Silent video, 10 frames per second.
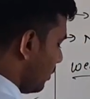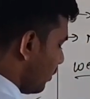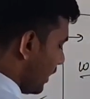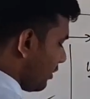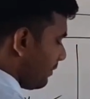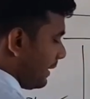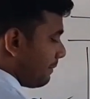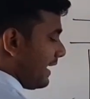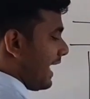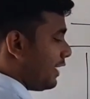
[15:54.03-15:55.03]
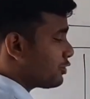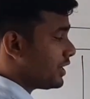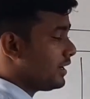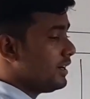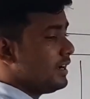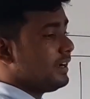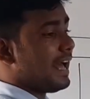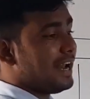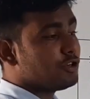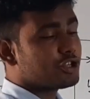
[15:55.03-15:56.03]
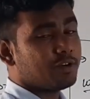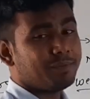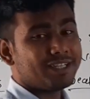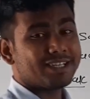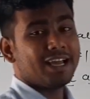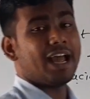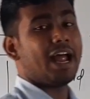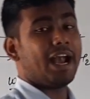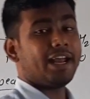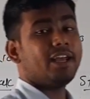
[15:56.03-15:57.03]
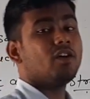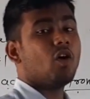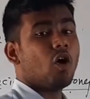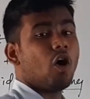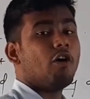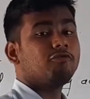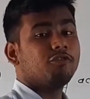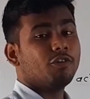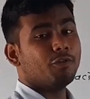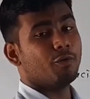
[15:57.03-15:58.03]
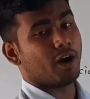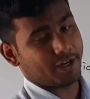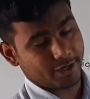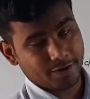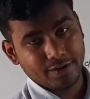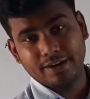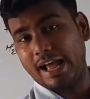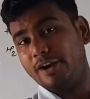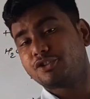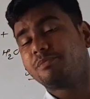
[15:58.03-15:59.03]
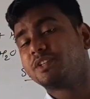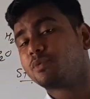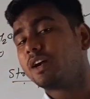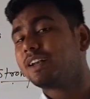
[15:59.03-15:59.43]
What do you mean by dilution? Dilution means adding of water. Dilution means what?